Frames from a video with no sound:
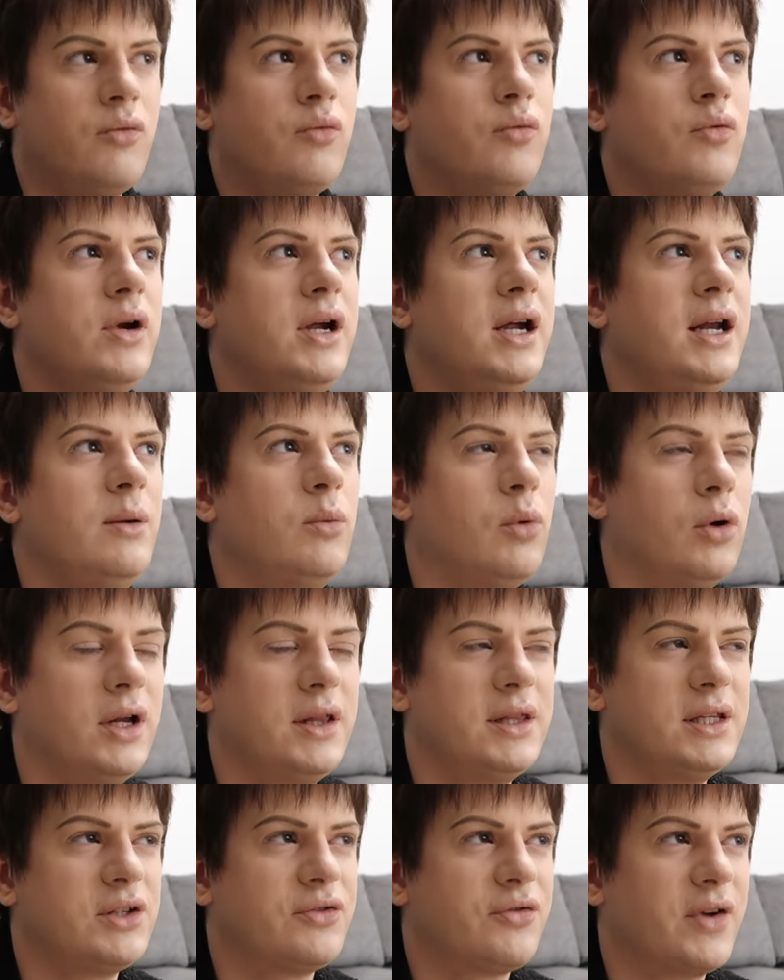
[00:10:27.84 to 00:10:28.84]
really
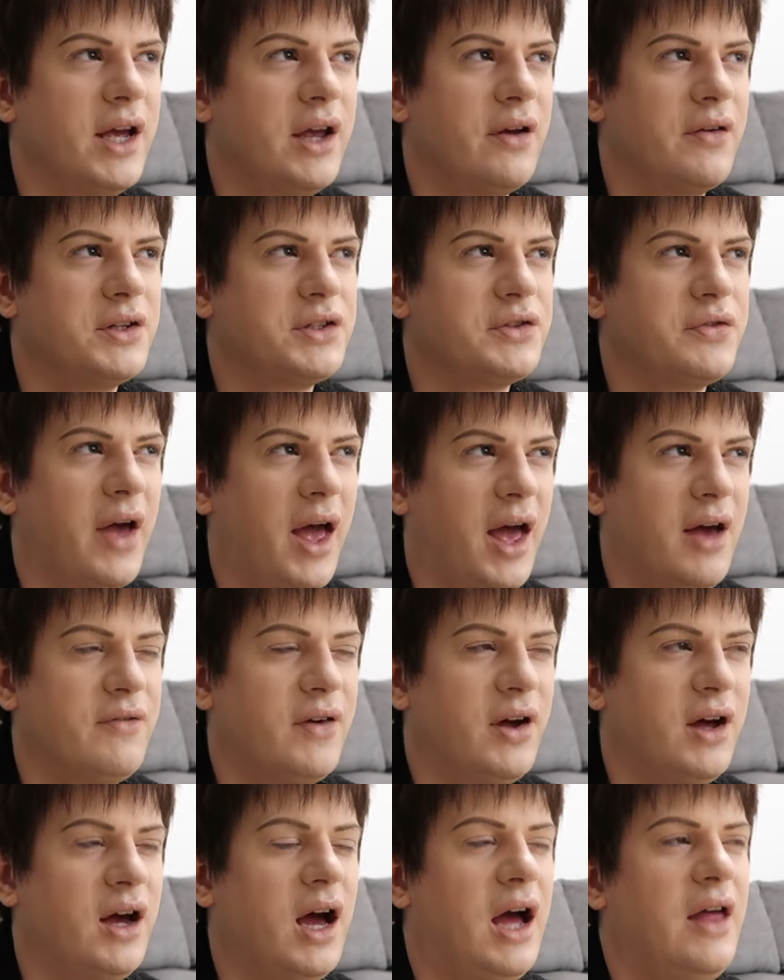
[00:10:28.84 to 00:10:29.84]
wanted this fragrance forever,
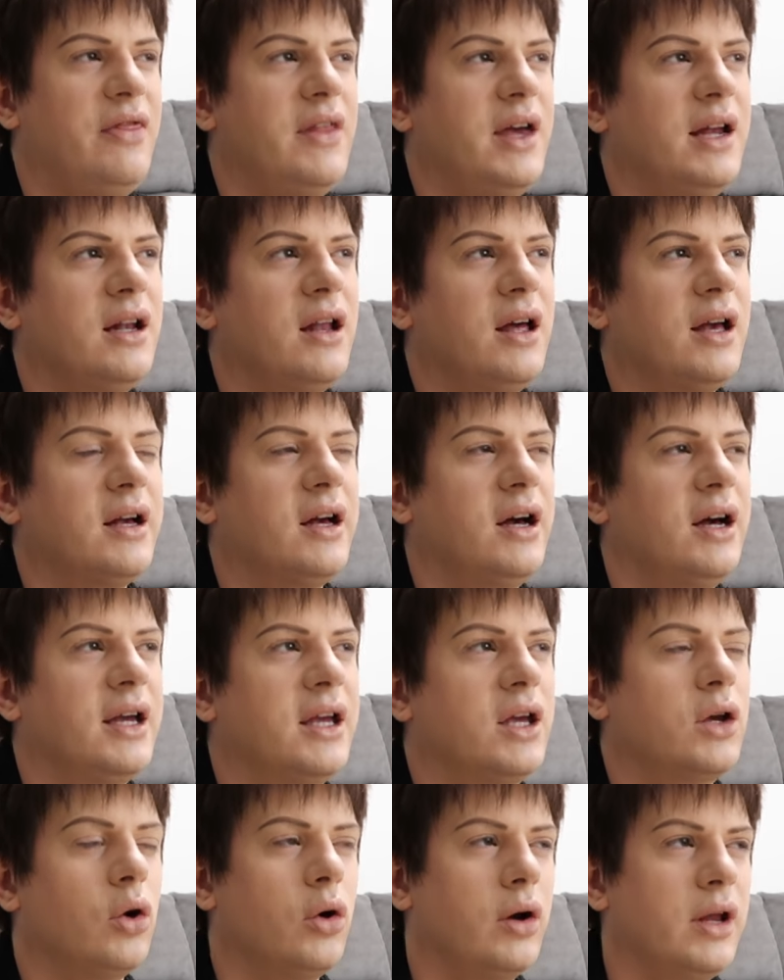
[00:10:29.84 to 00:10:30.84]
and then like
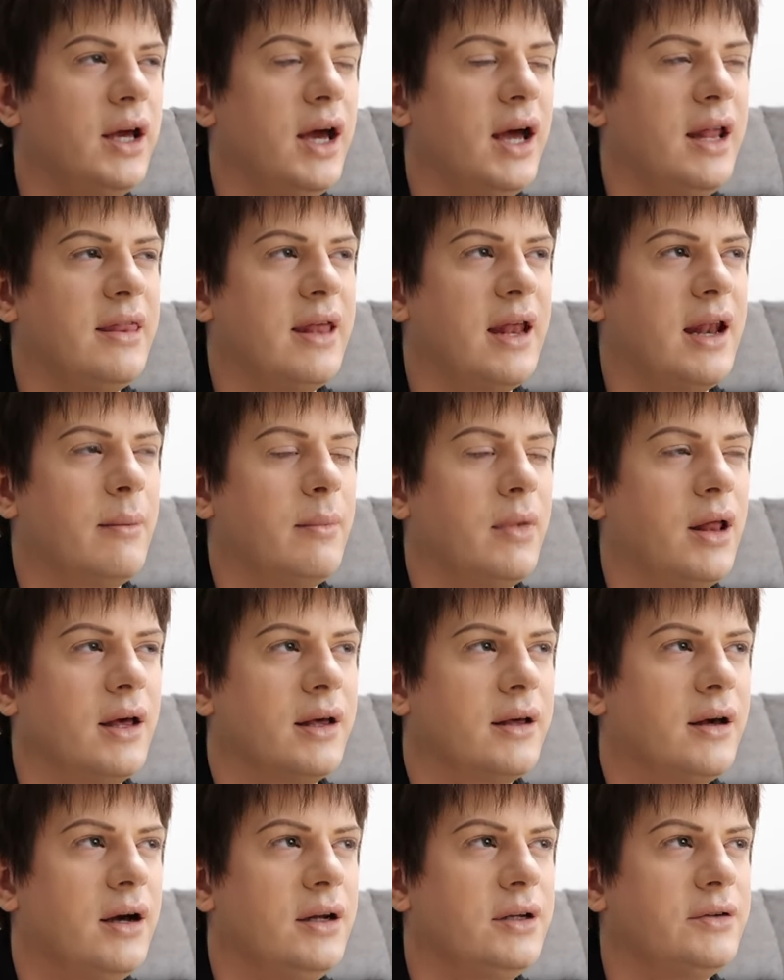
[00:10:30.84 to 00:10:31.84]
I got it and then I'm like
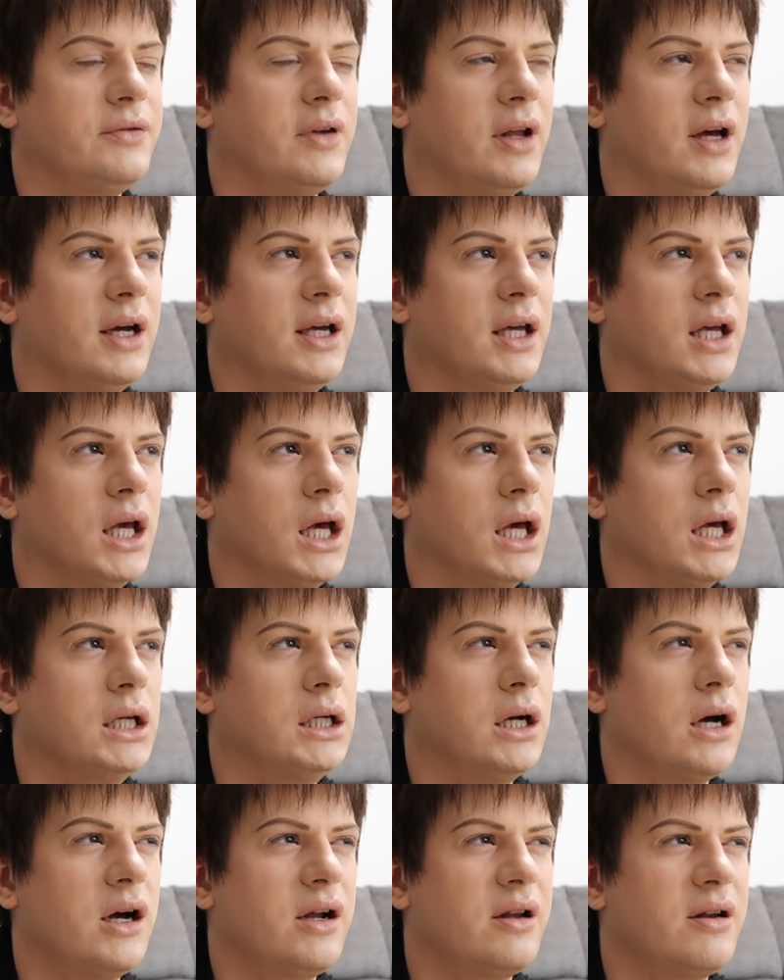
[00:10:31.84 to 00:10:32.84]
kind of like,
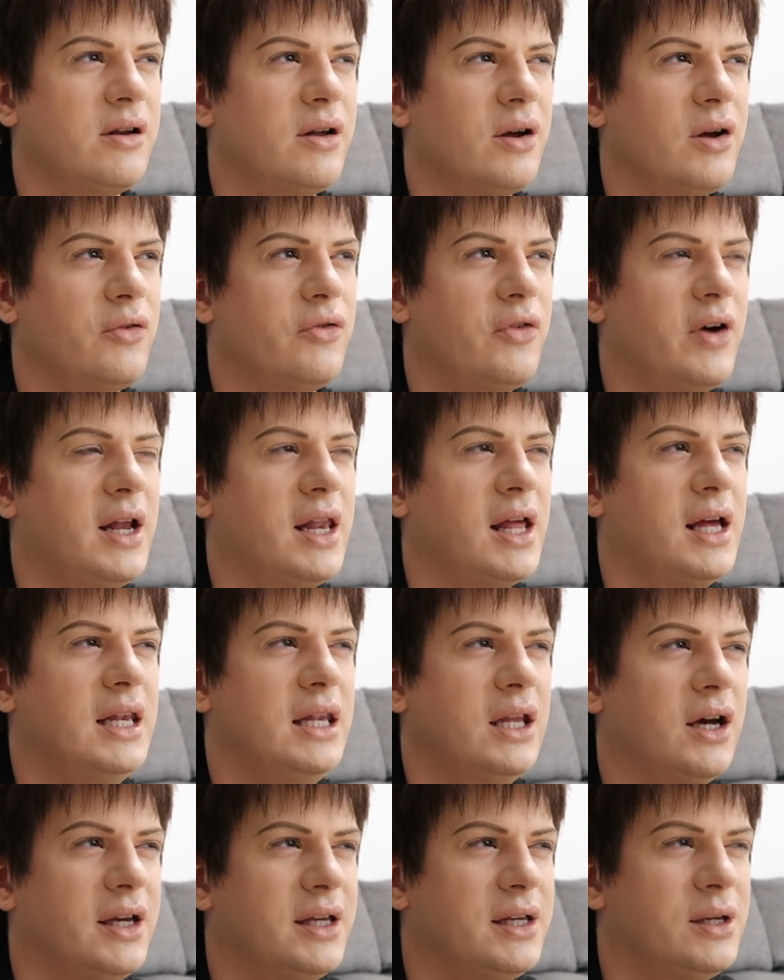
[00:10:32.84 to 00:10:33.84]
I don't know if I
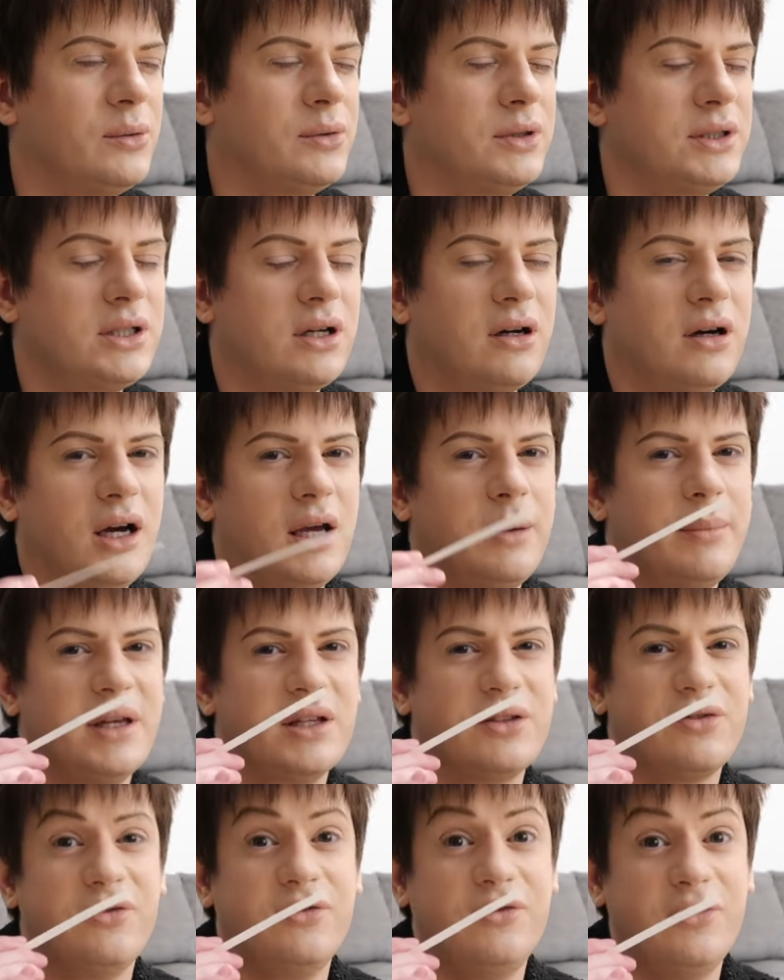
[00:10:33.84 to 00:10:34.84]
like it all the time.
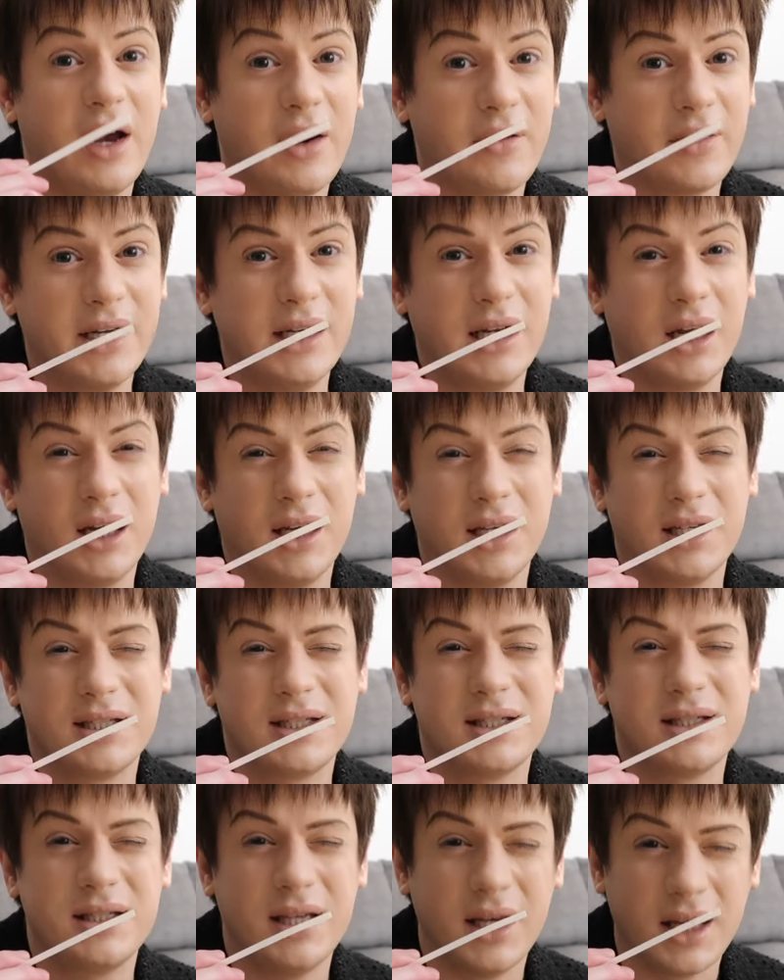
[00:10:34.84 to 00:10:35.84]
It's very like
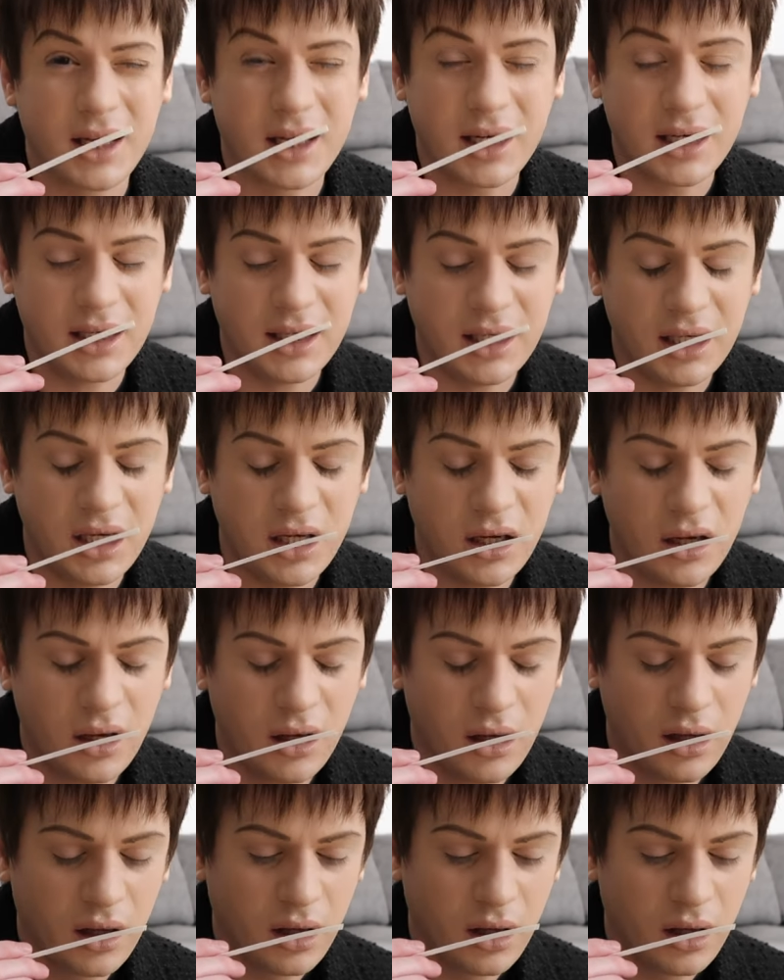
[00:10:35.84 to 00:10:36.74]
sickly